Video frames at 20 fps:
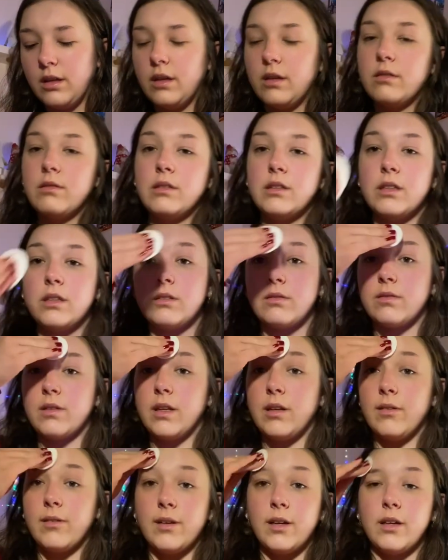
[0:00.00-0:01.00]
which is
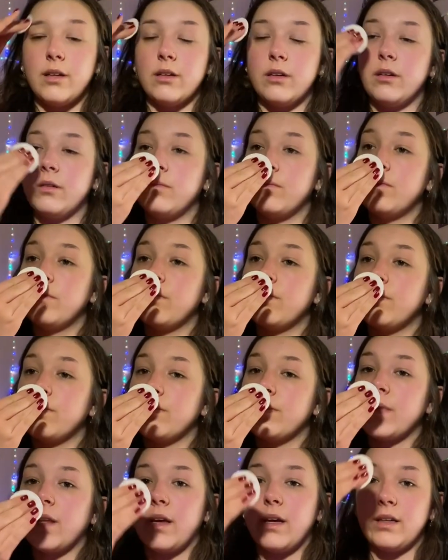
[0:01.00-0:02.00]
really, really good.
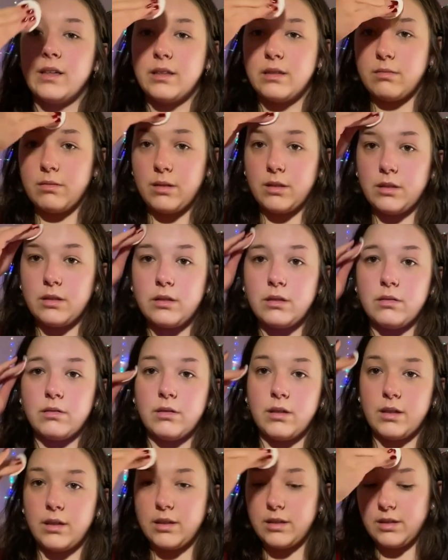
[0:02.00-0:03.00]
And it smells so
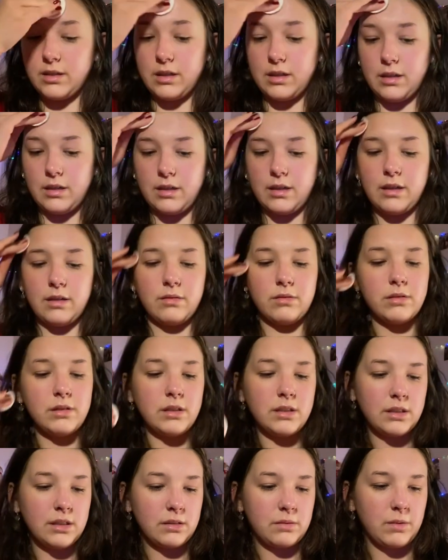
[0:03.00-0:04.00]
nice. What
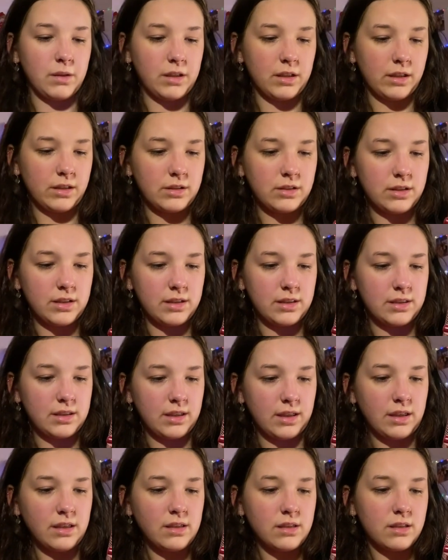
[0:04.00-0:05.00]
does it smell like? Does it
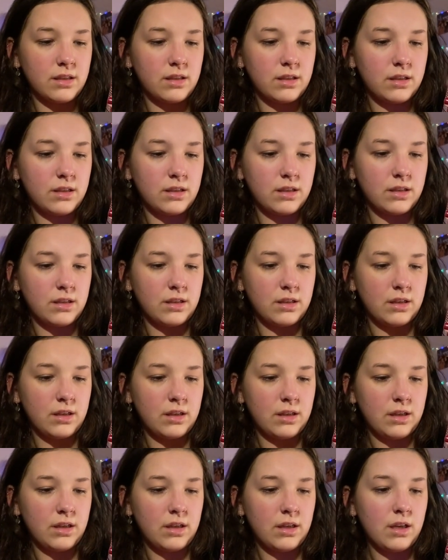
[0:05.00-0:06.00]
say?
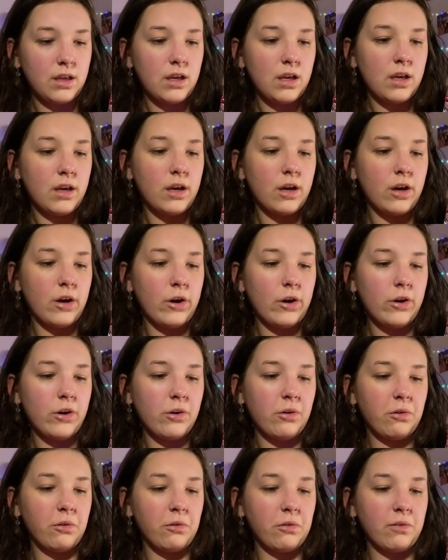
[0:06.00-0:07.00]

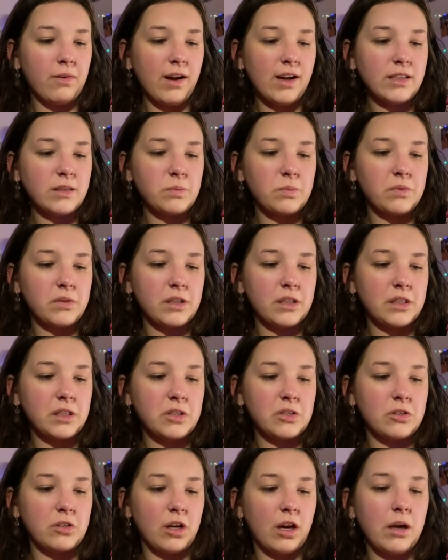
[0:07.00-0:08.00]
Oh, raspberry,
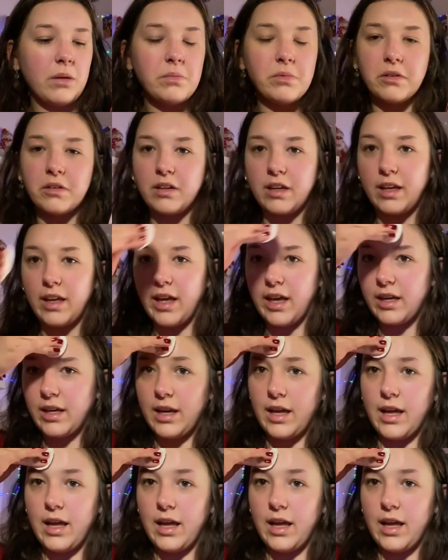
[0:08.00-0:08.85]
strawberry, and